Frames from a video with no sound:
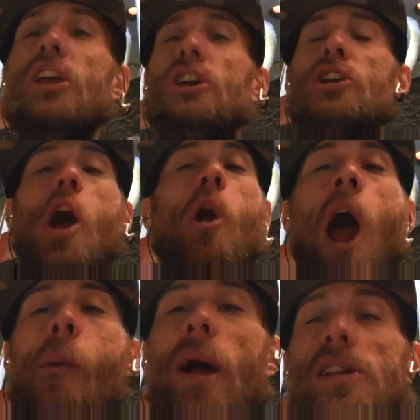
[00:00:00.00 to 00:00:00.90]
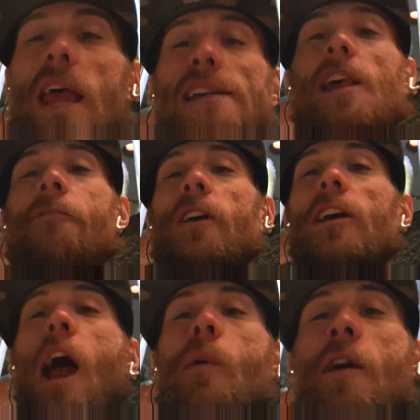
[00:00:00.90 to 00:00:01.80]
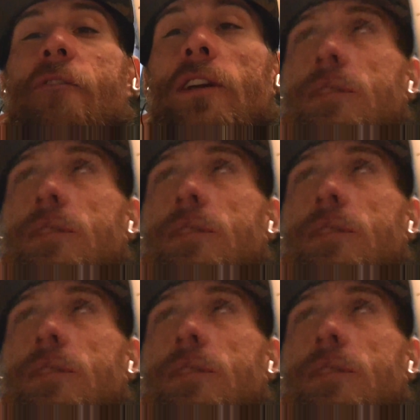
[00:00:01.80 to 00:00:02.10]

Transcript: You don't know how much less I figured out when I figured